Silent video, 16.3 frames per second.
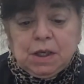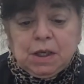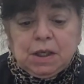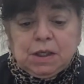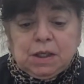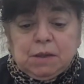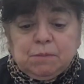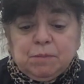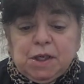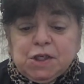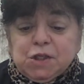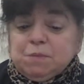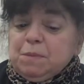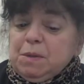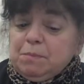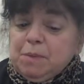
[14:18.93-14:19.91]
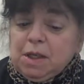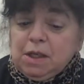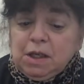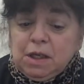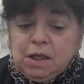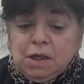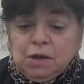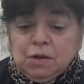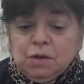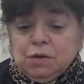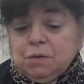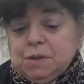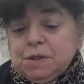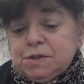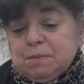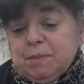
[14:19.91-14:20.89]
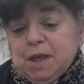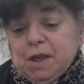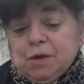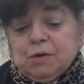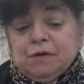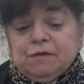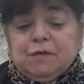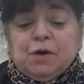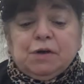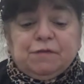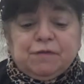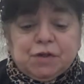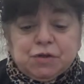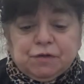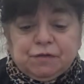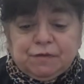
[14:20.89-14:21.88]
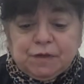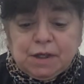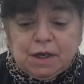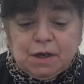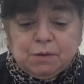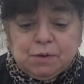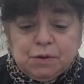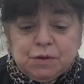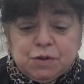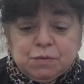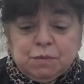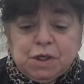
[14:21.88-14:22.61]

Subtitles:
He meets Mimi, who is a maker of artificial flowers,